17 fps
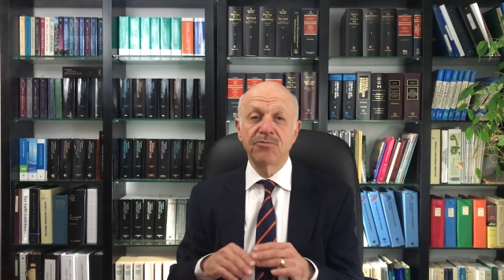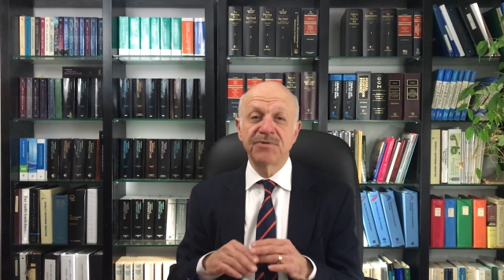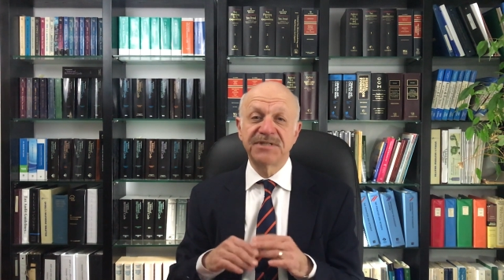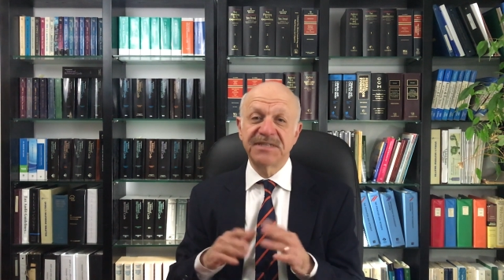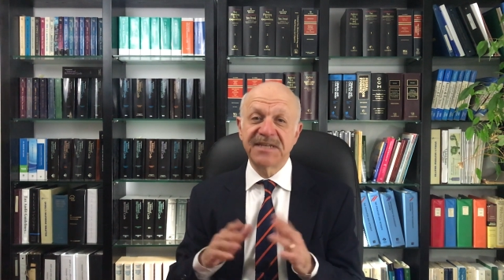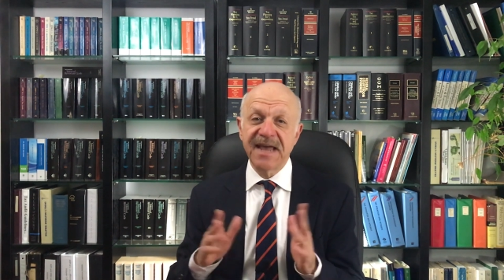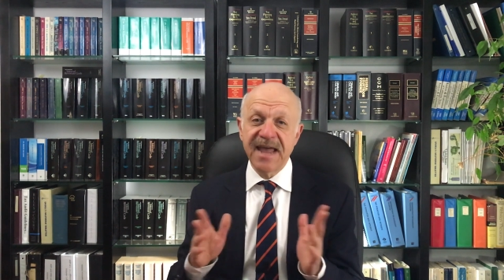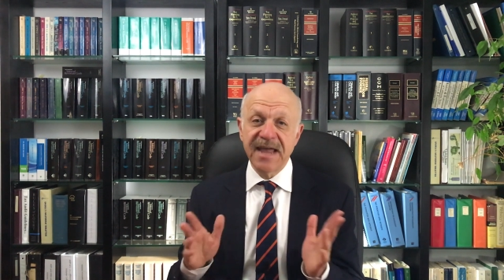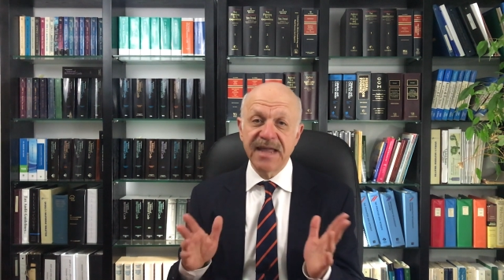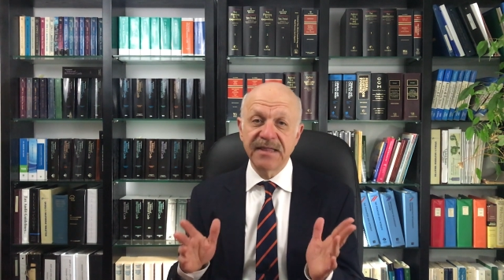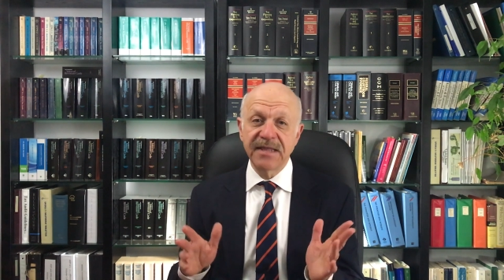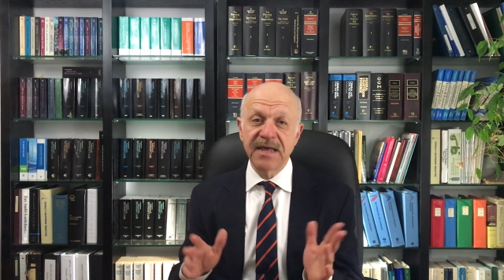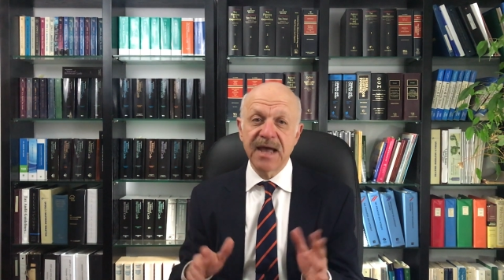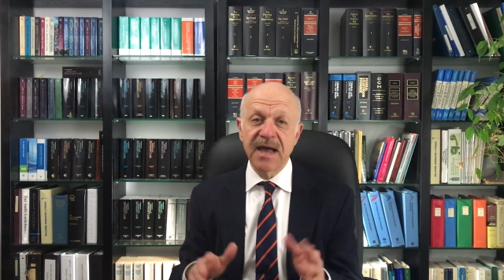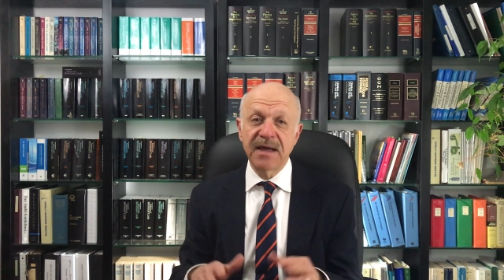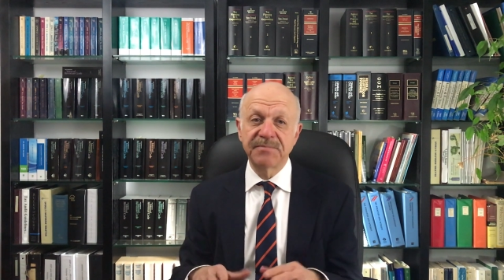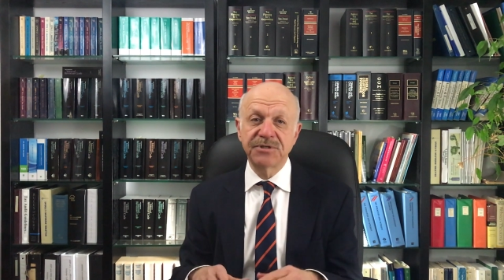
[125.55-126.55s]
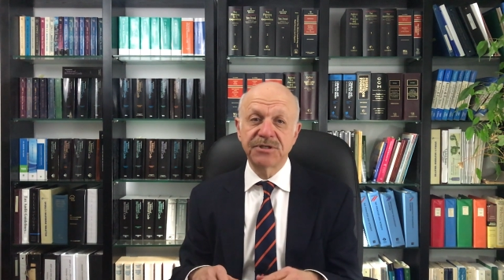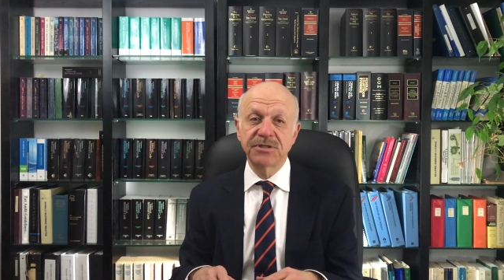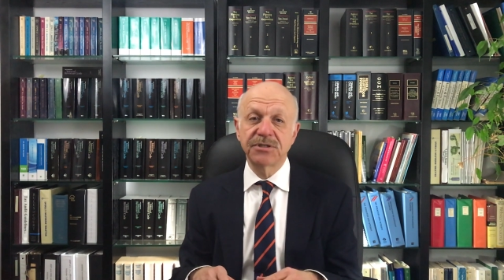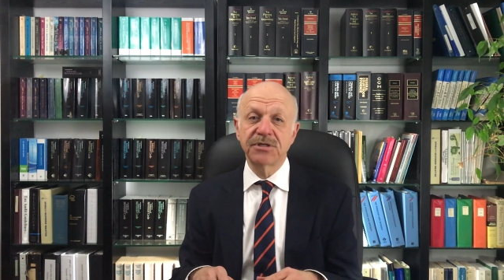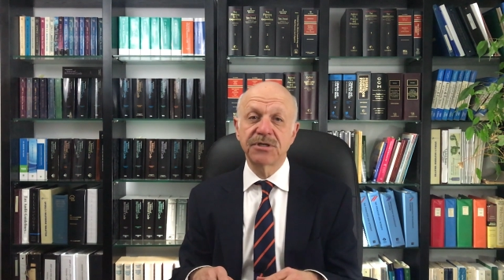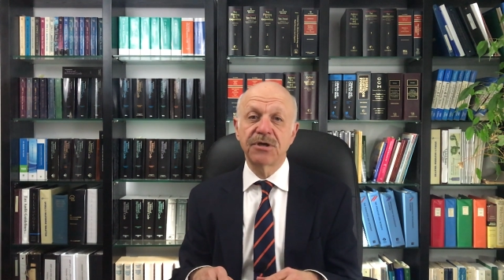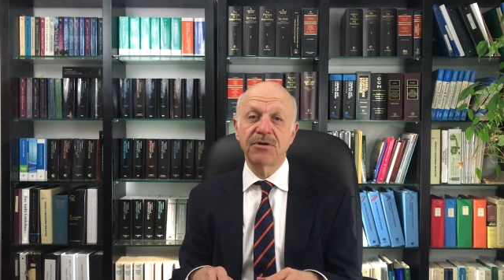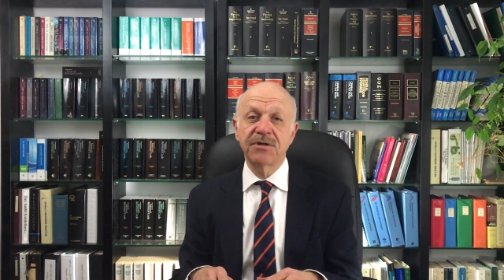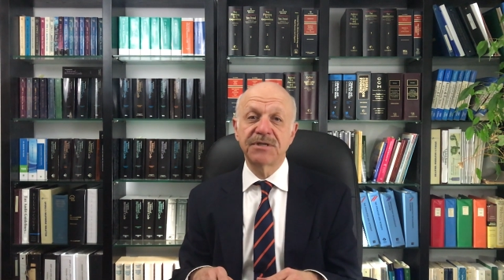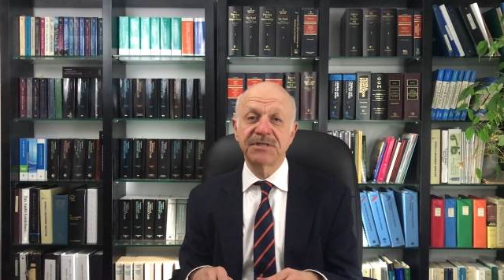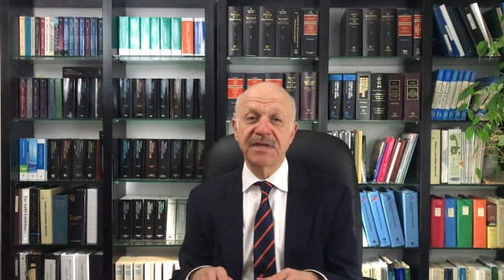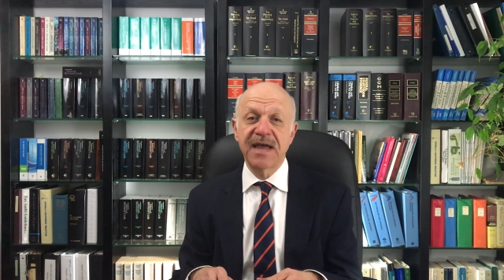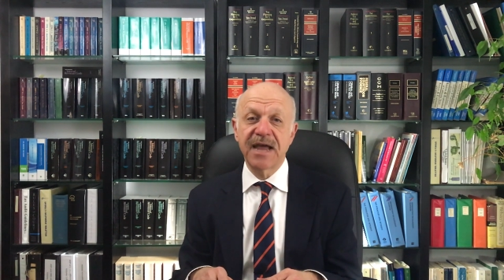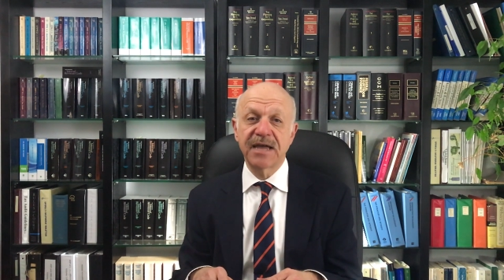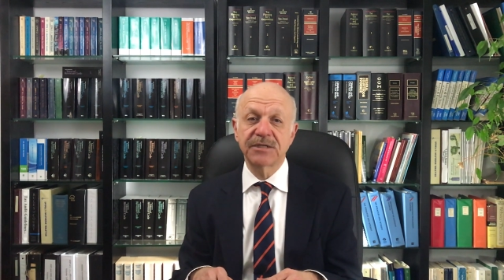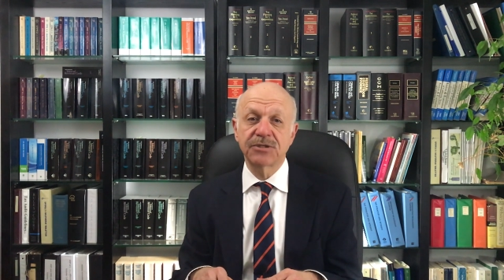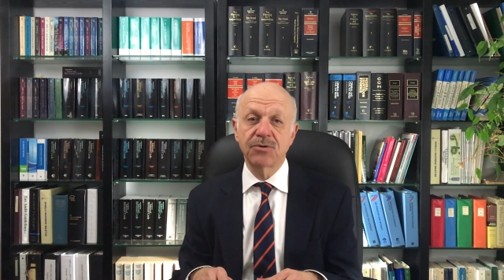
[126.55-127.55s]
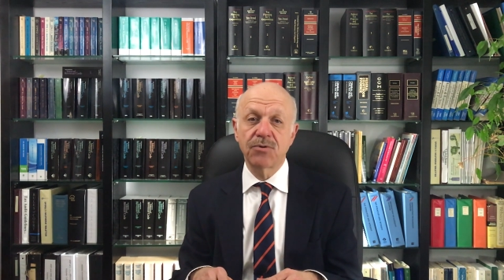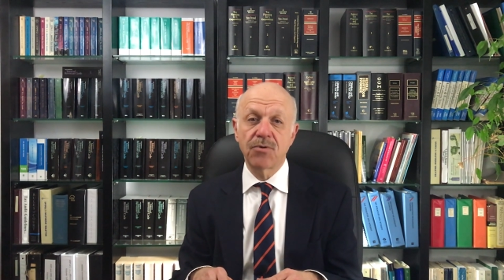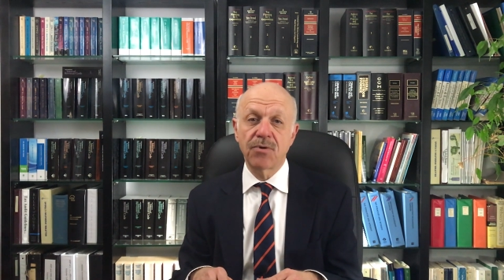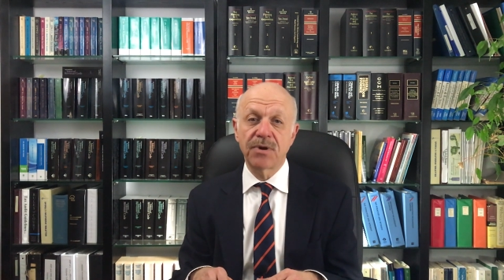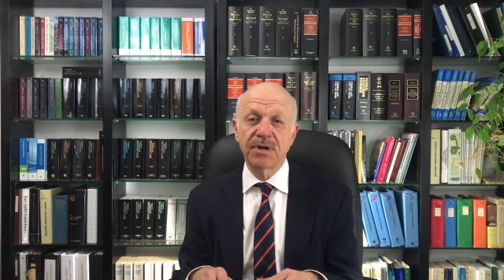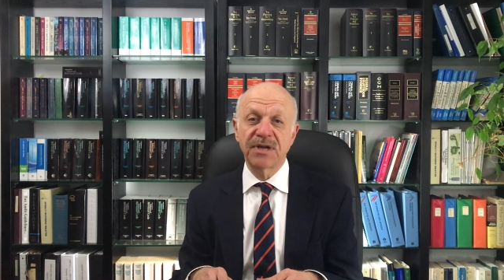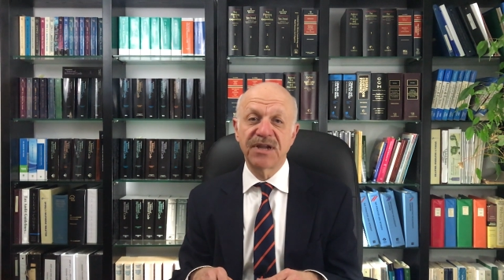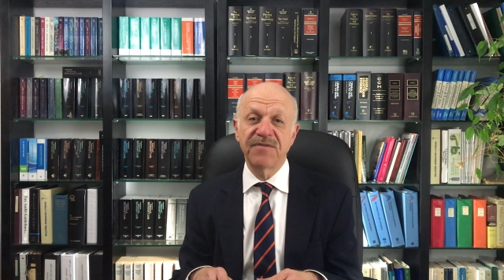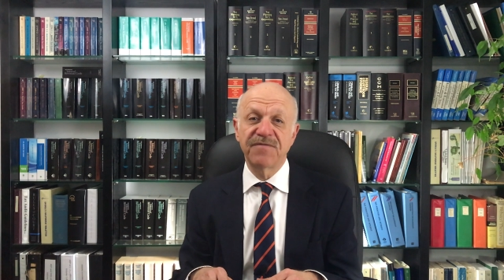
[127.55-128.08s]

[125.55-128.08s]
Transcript: retain the option to go to tax court